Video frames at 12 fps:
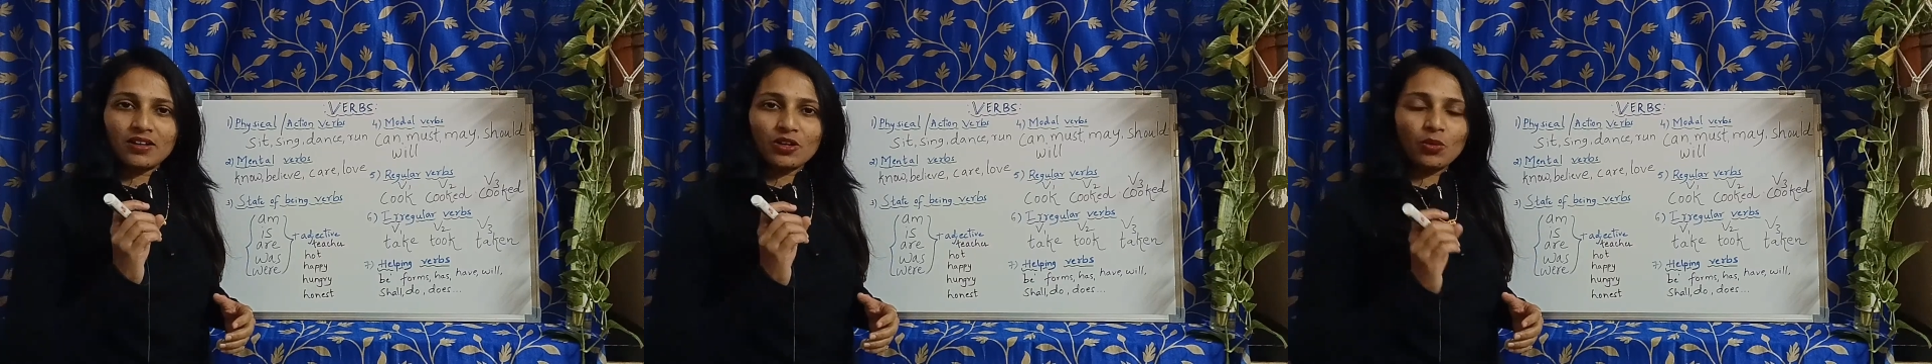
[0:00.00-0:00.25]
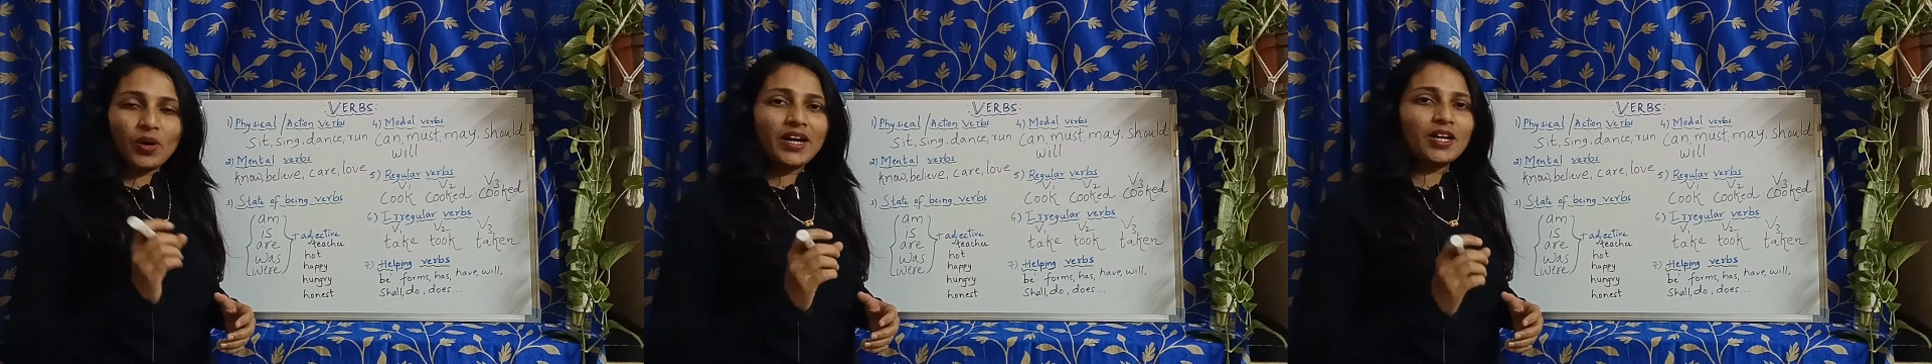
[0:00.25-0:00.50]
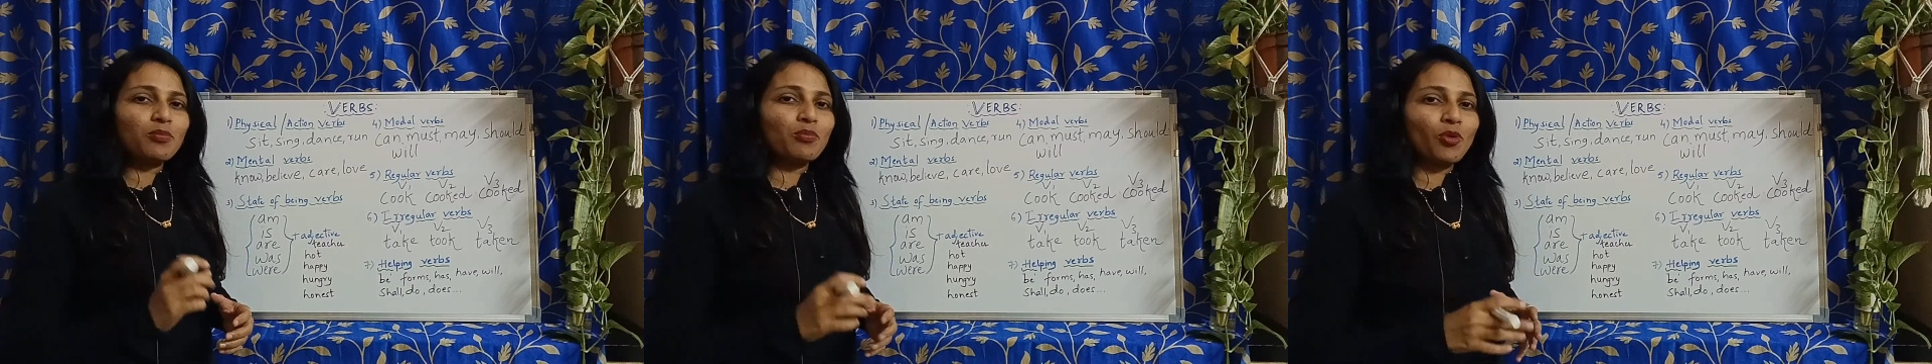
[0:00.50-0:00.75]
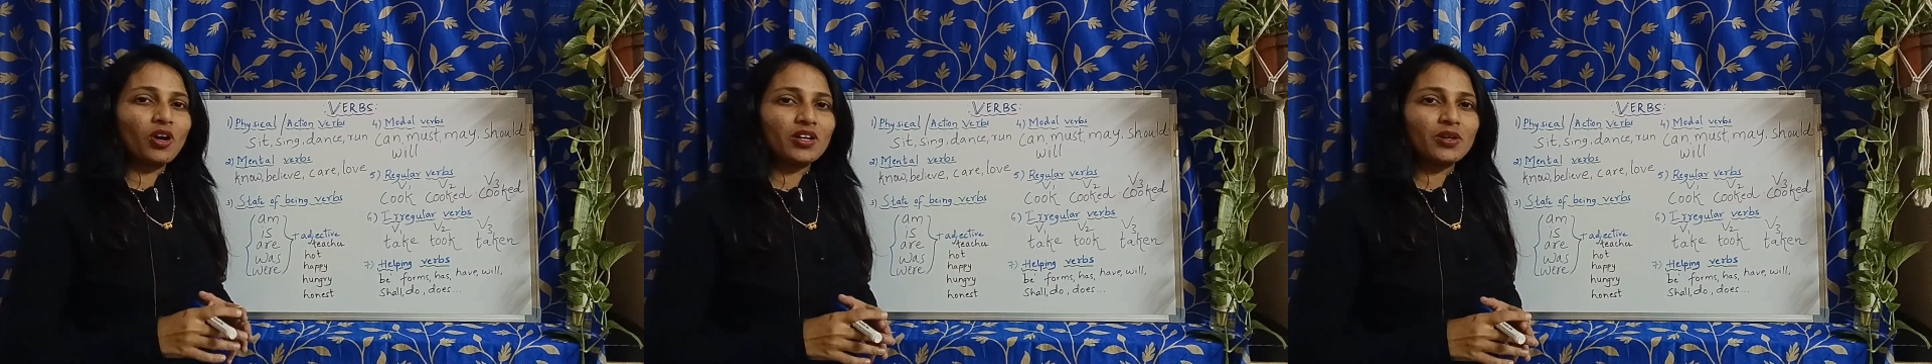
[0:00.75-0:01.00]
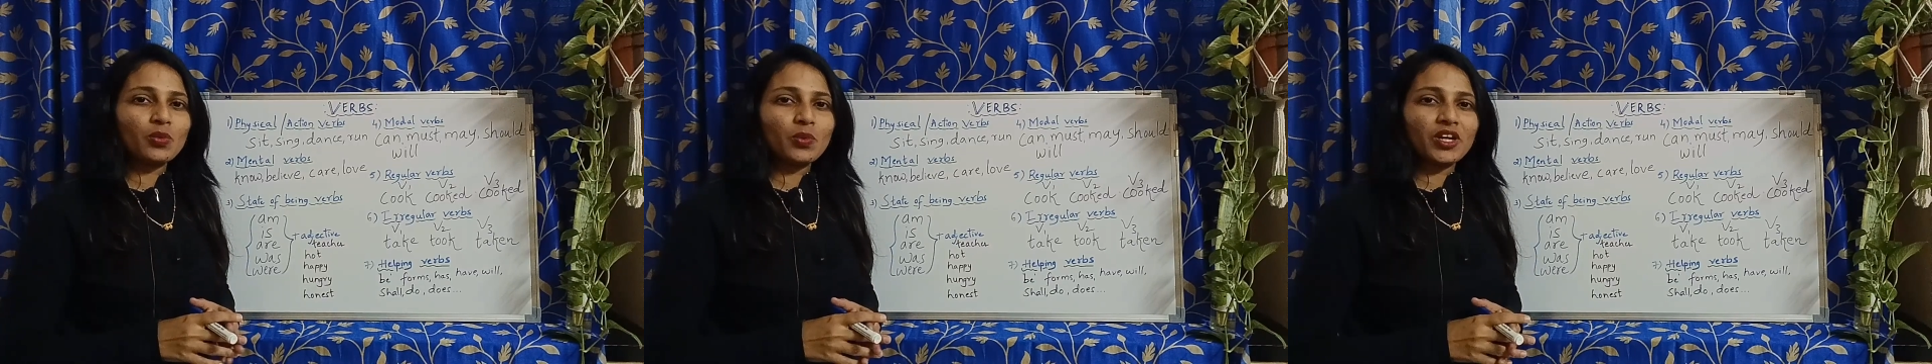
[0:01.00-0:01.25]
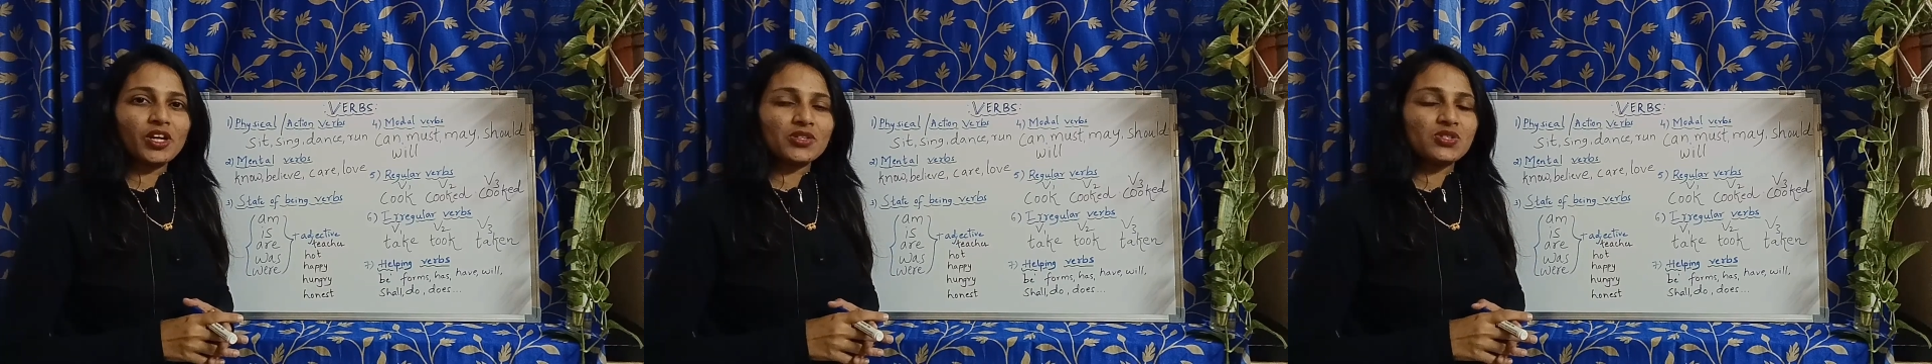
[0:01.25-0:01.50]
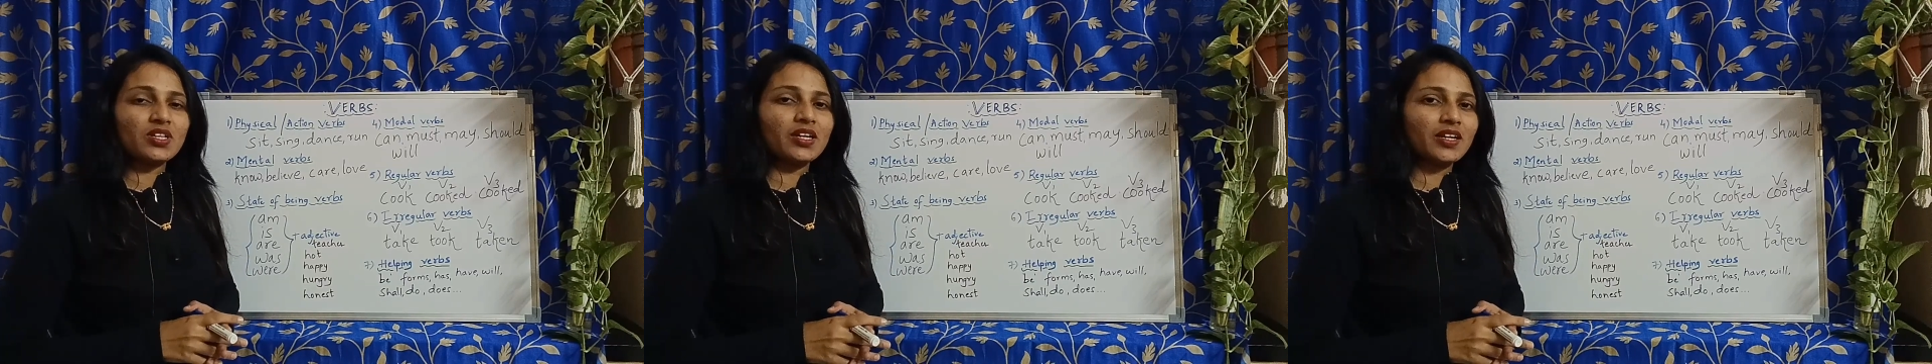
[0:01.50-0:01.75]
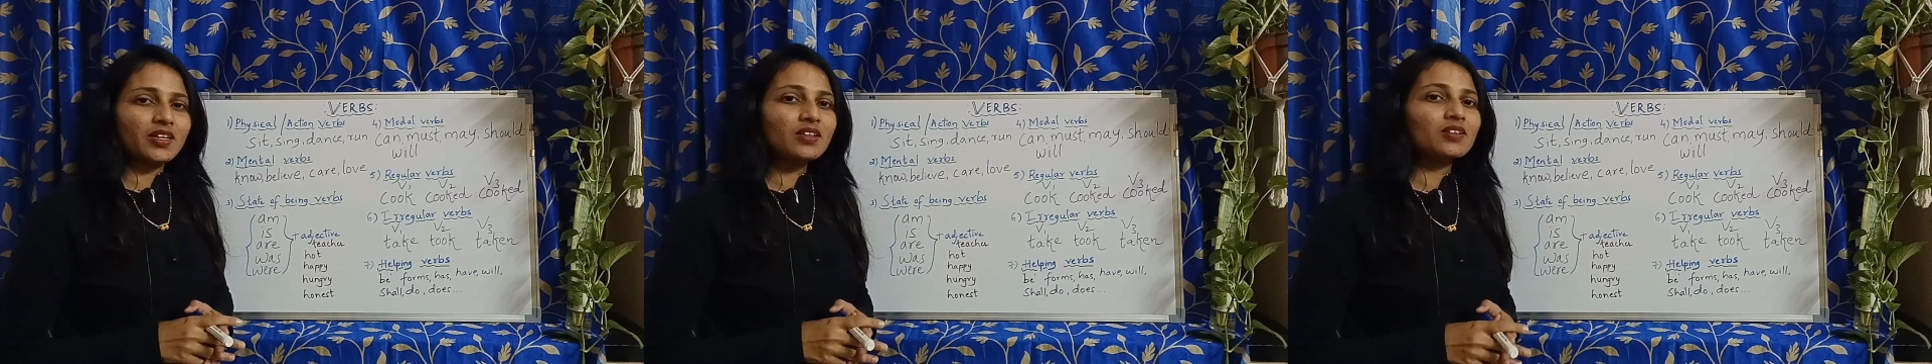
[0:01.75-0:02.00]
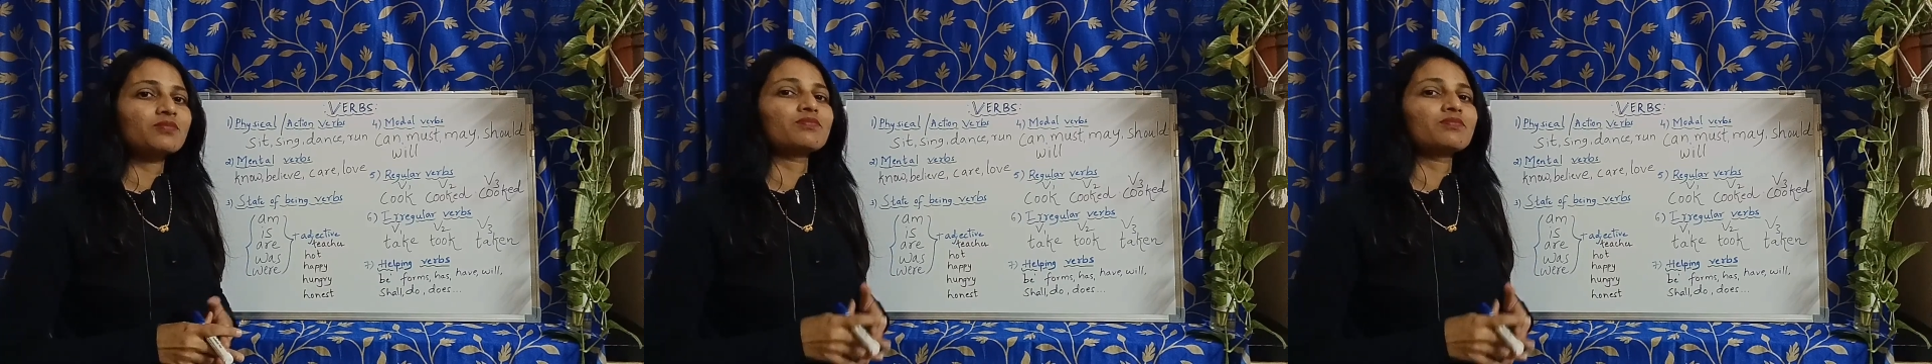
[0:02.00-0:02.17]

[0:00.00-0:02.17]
quite important when you are studying